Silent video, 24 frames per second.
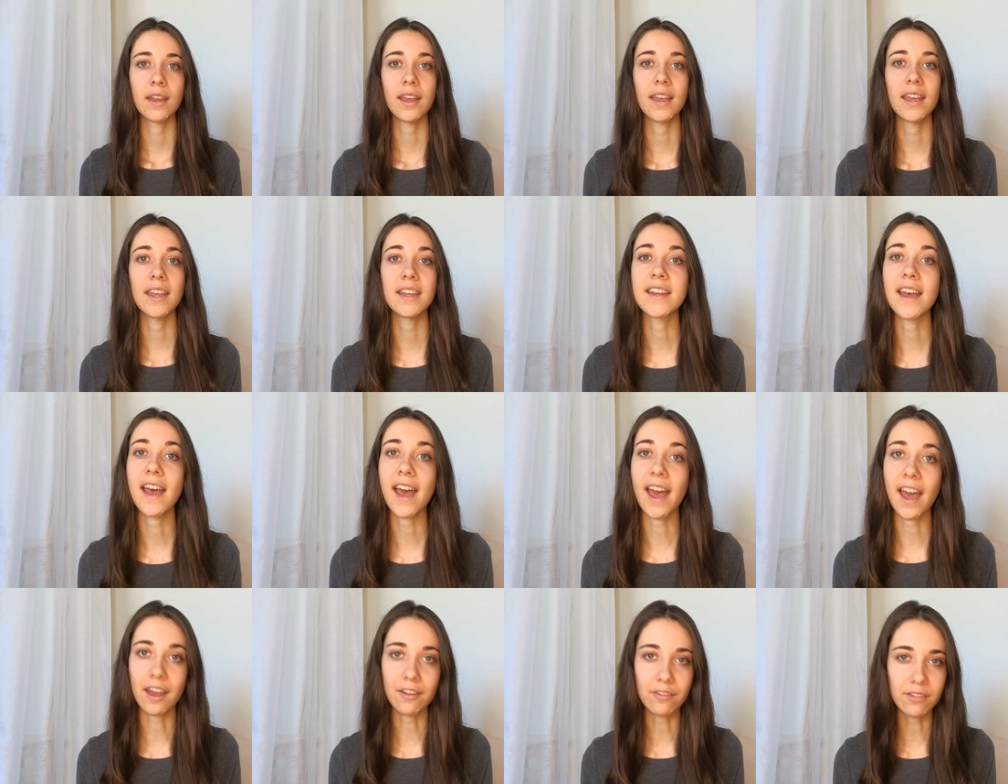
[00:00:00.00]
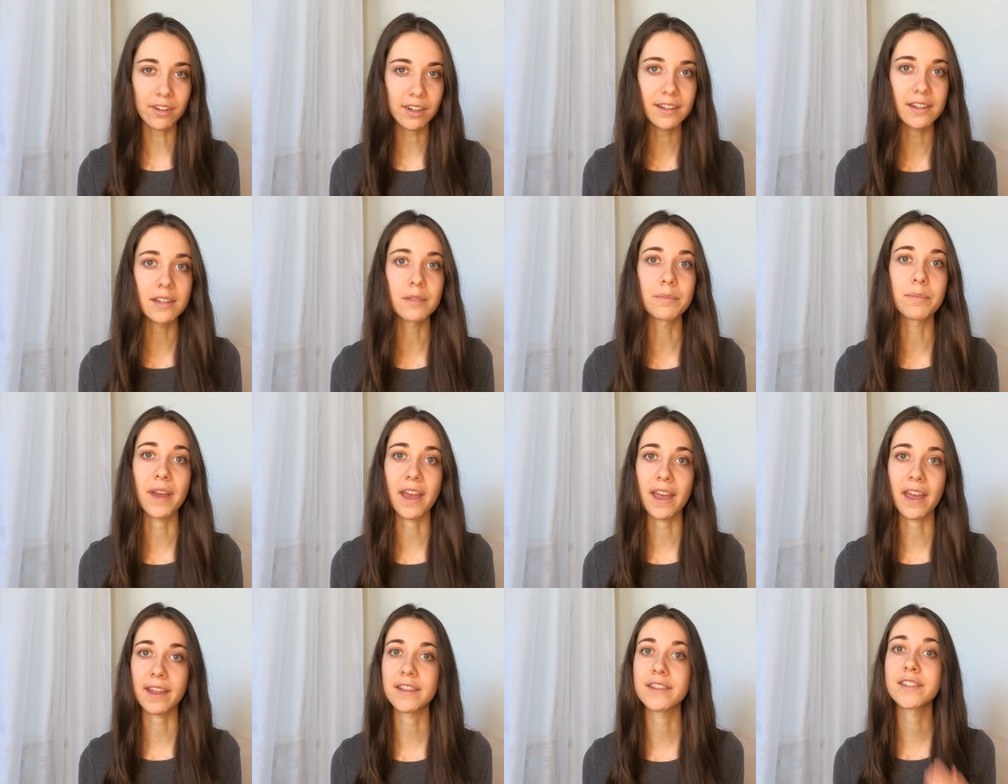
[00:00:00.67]
It heavily
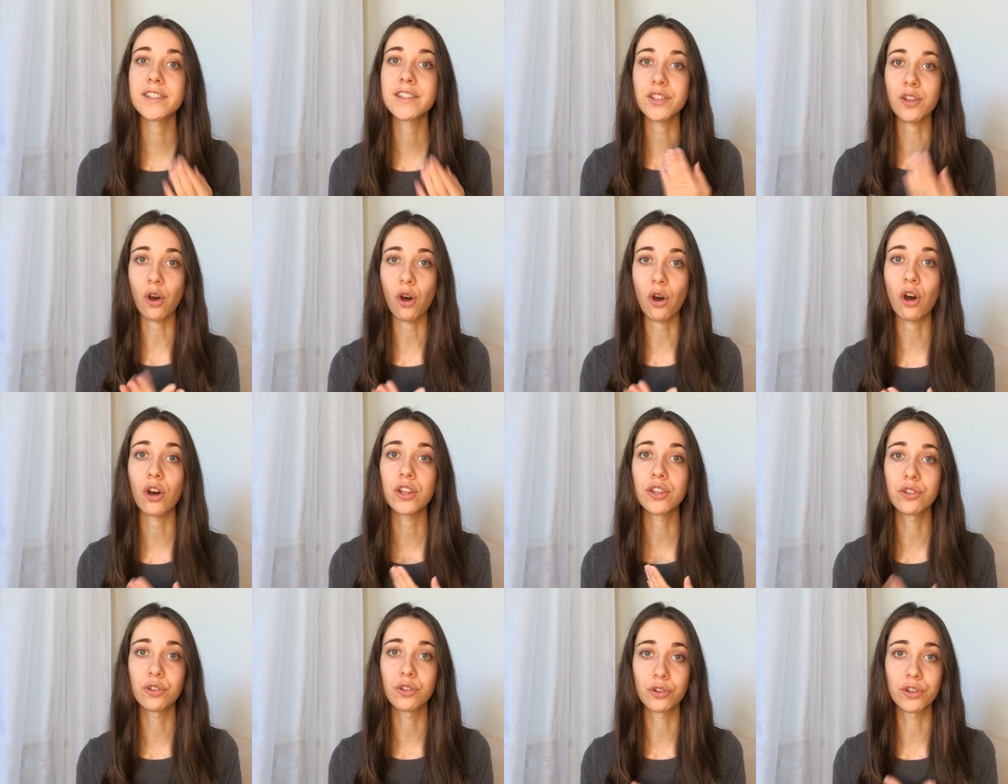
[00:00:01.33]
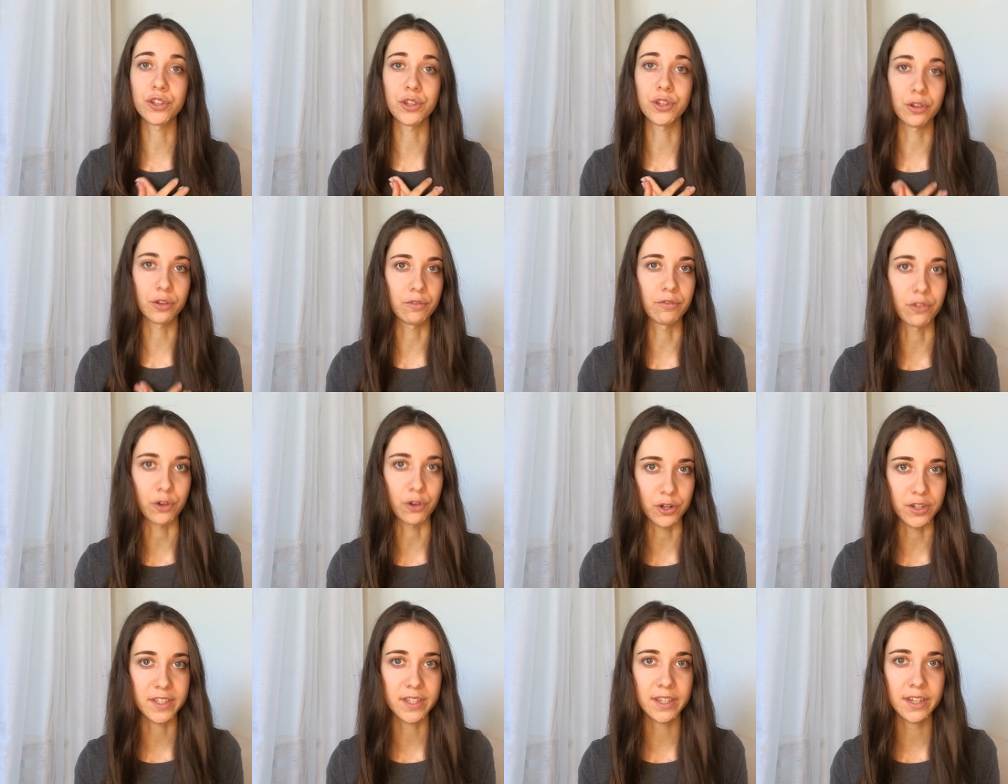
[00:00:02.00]
depends on your
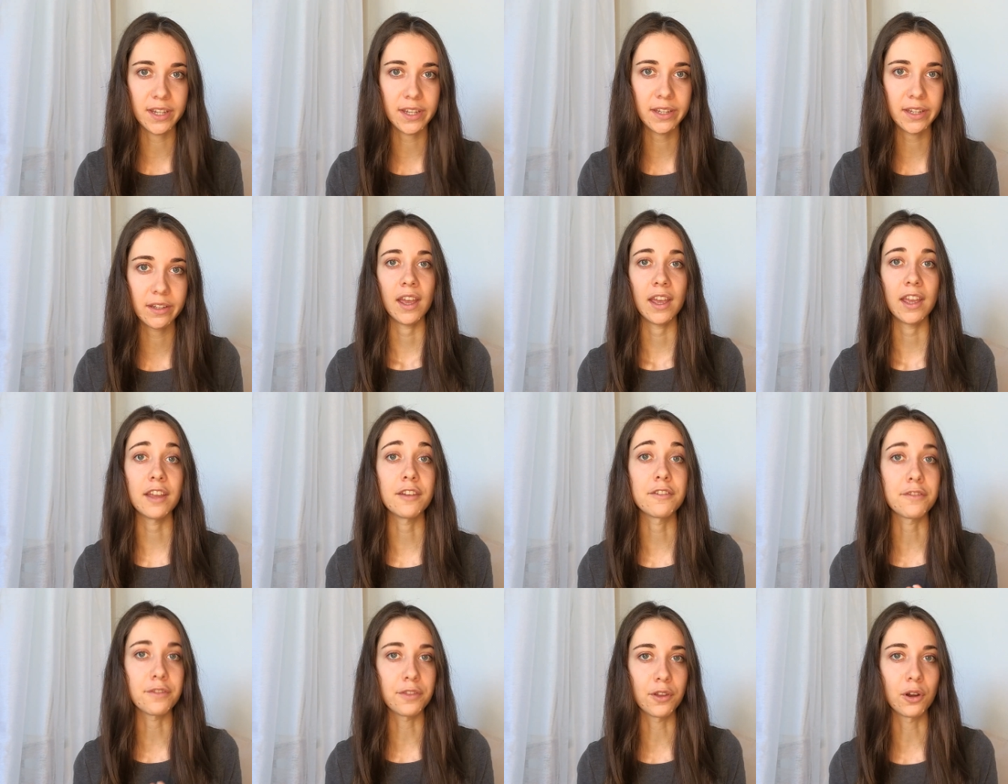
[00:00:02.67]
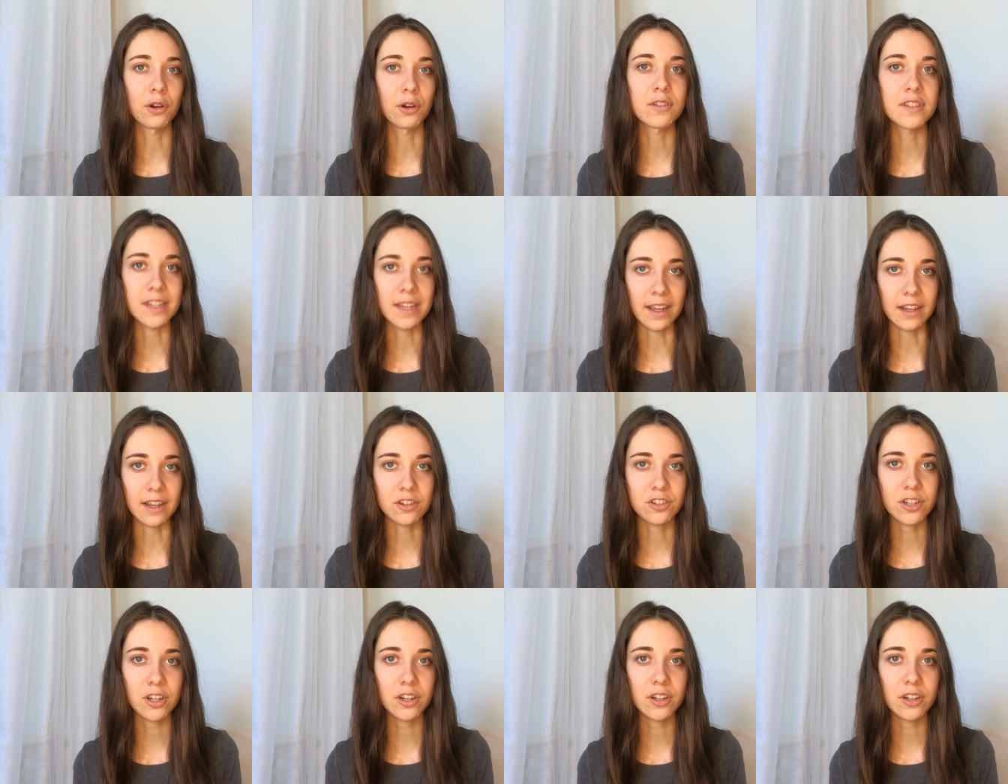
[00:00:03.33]
university if those
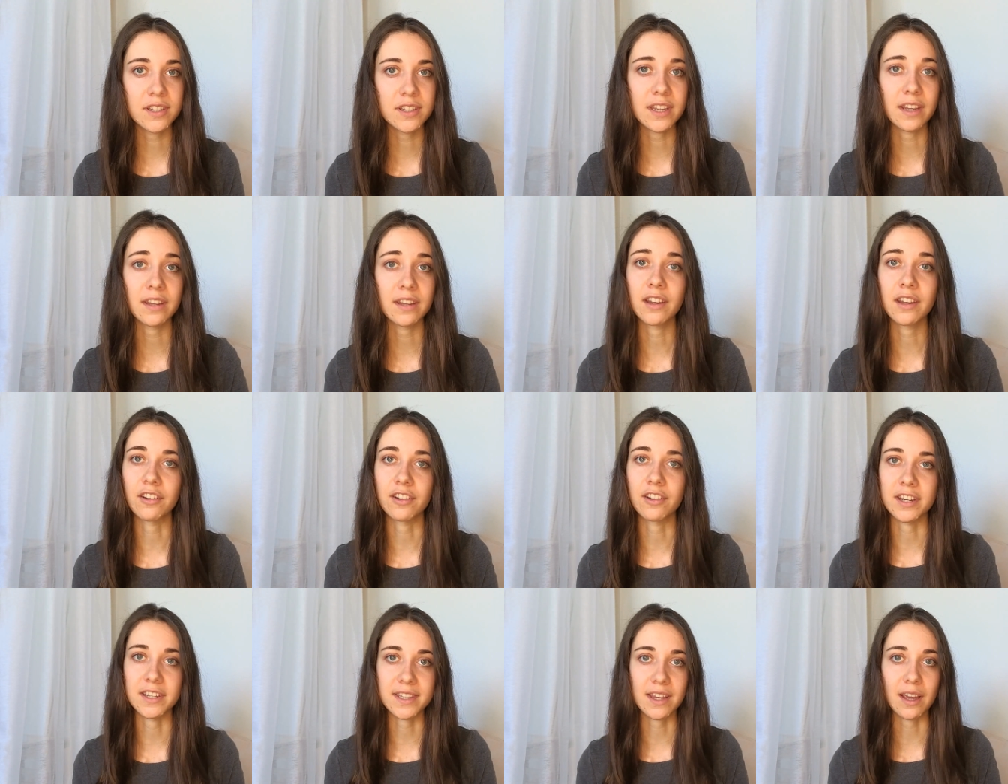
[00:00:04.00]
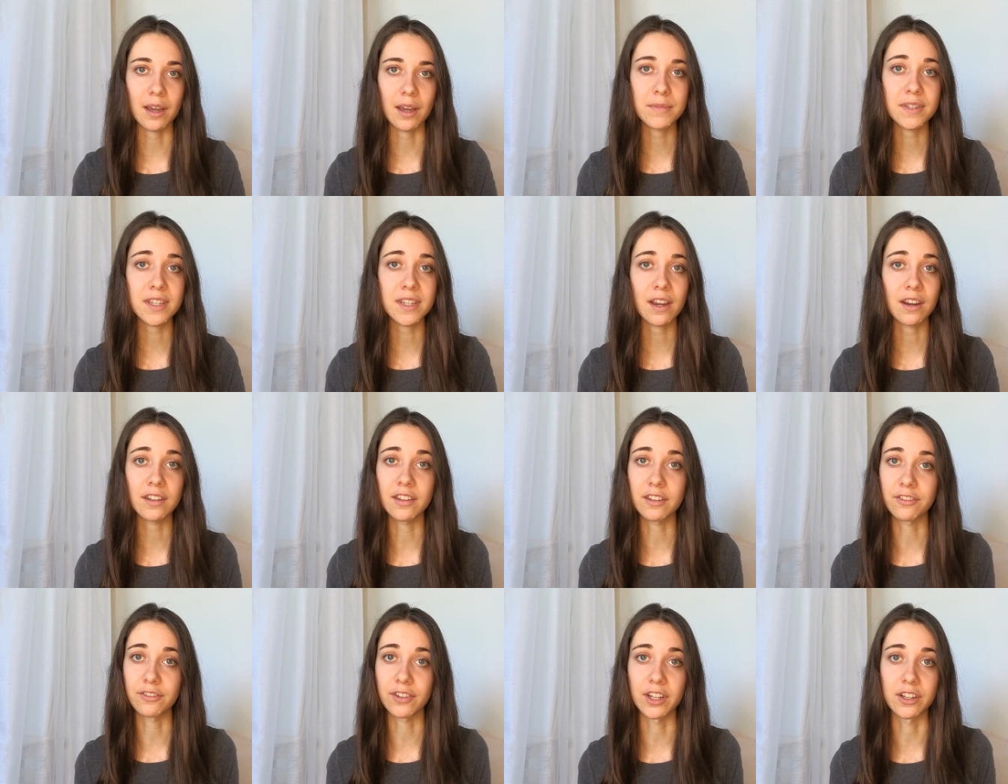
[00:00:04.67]
lectures and their exams
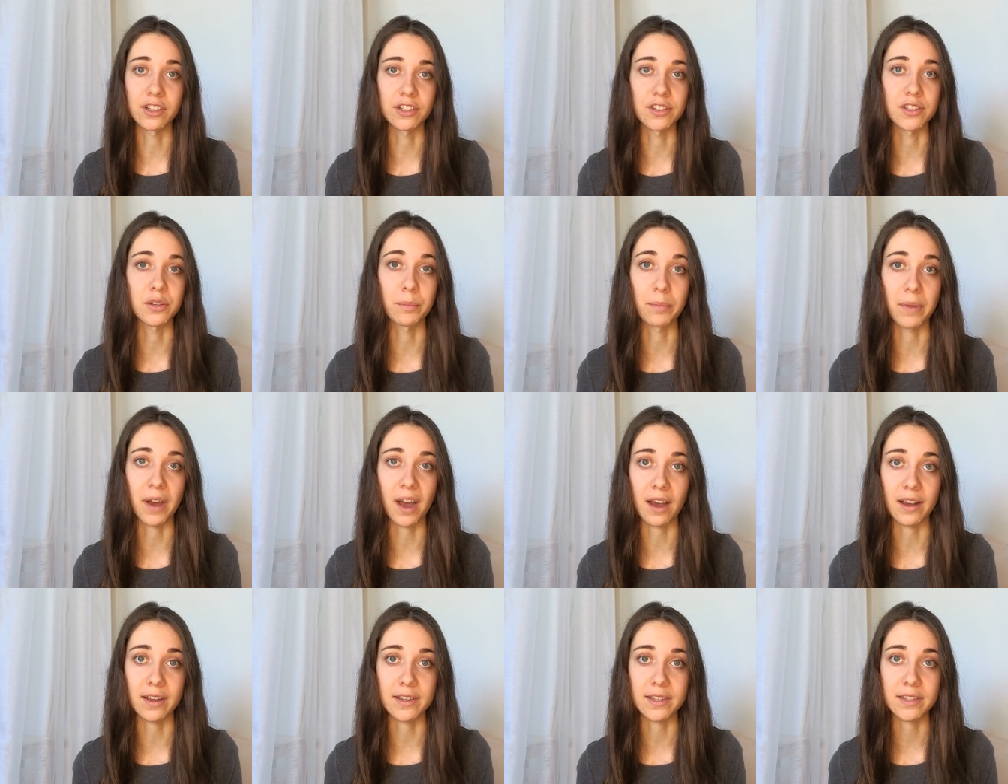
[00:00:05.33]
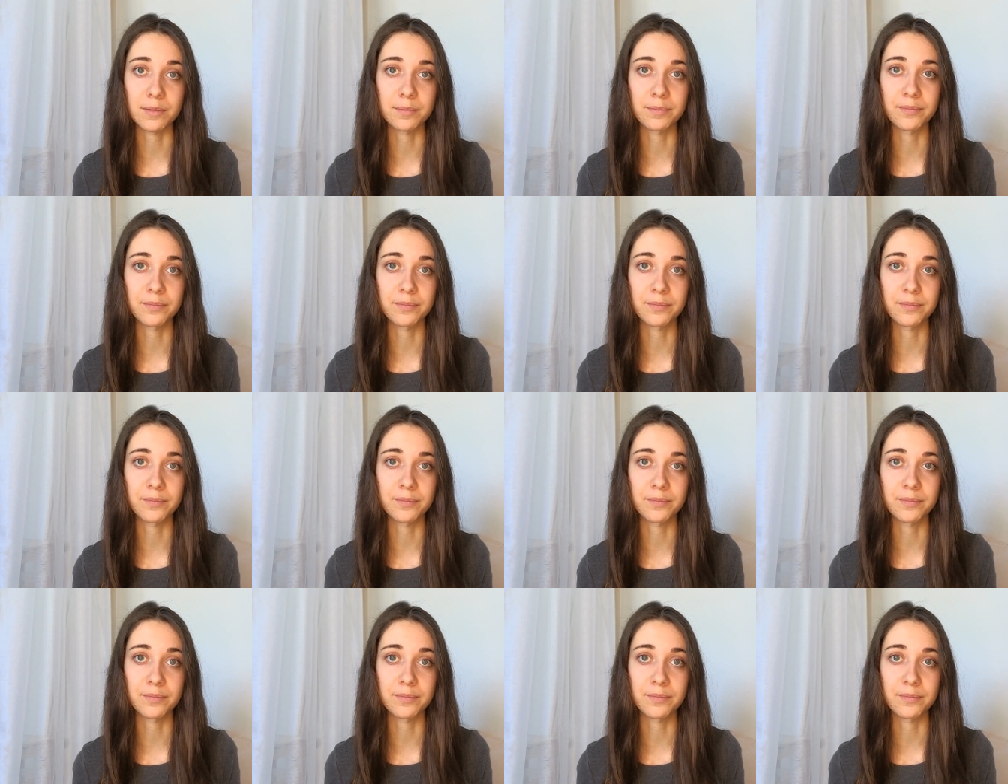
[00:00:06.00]
are difficult to pass.